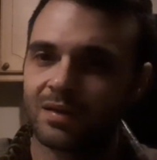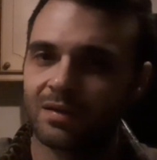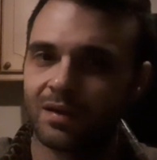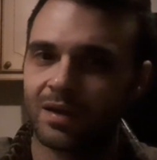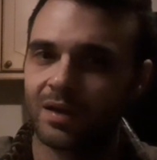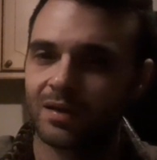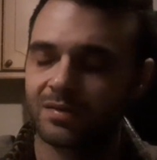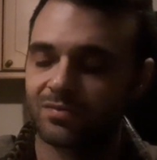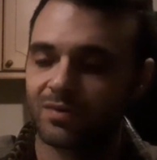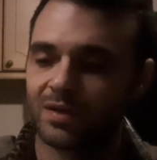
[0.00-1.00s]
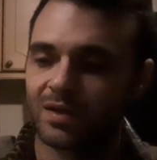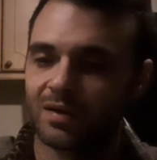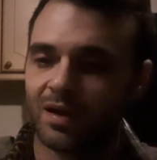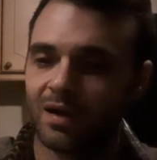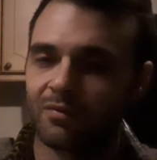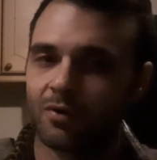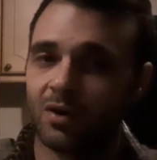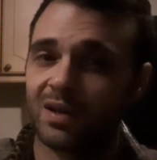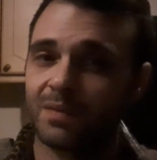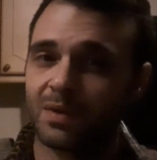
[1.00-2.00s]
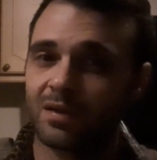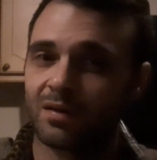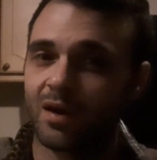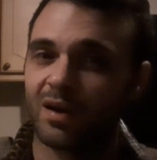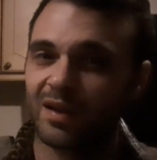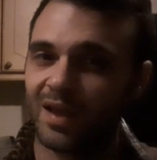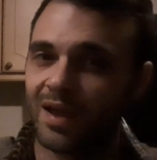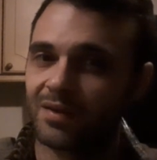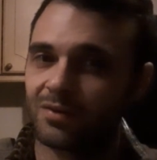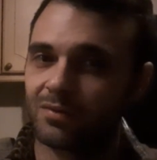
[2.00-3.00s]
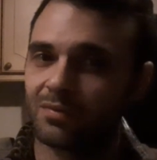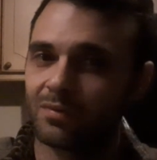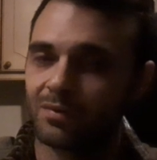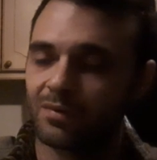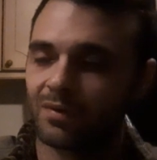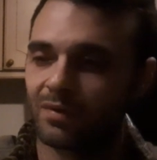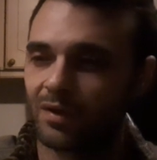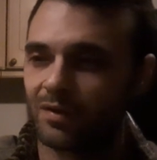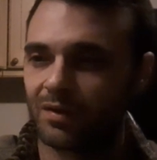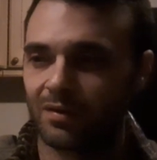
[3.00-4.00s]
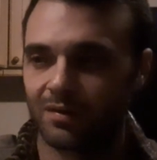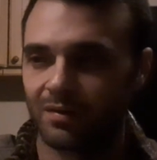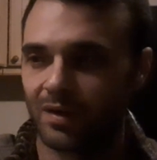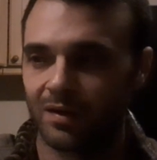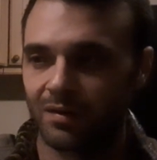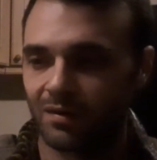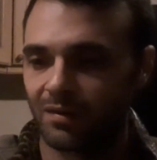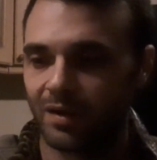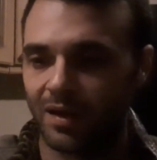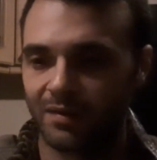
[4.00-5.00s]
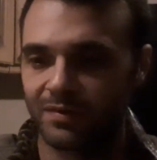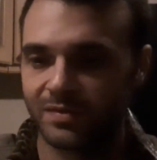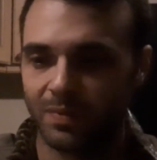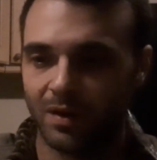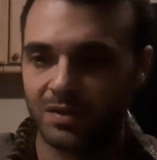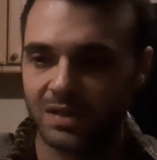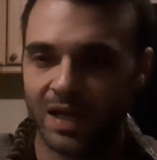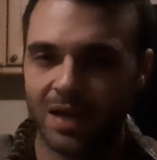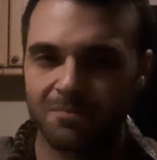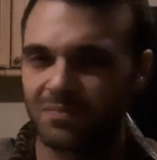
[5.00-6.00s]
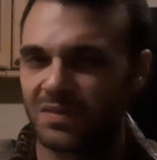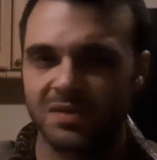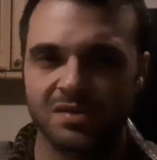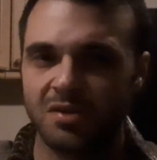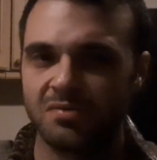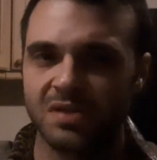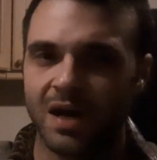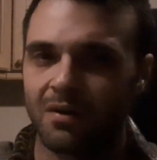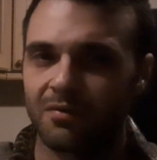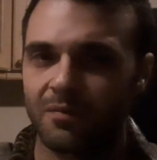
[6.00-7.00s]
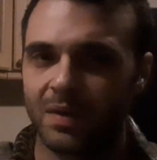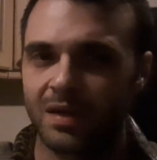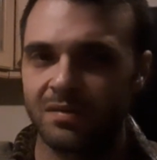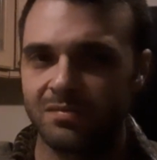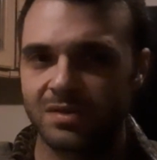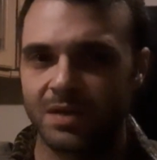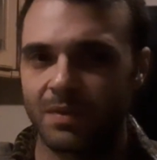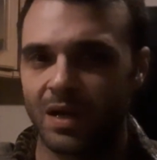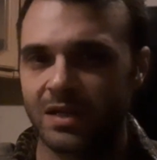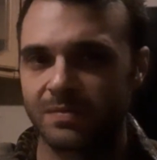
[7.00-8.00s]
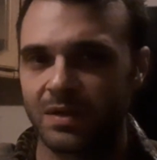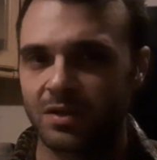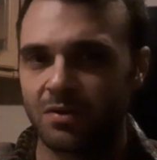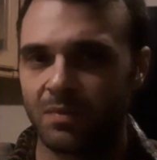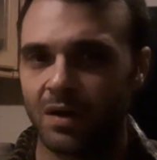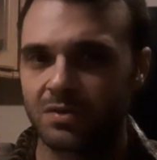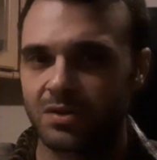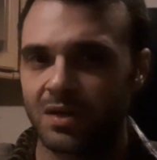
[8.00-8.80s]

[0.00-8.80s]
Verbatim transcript: like it's really like i've got a limit that i can handle uh, and then yeah if it's past that it's too sour for me it stimulates me too much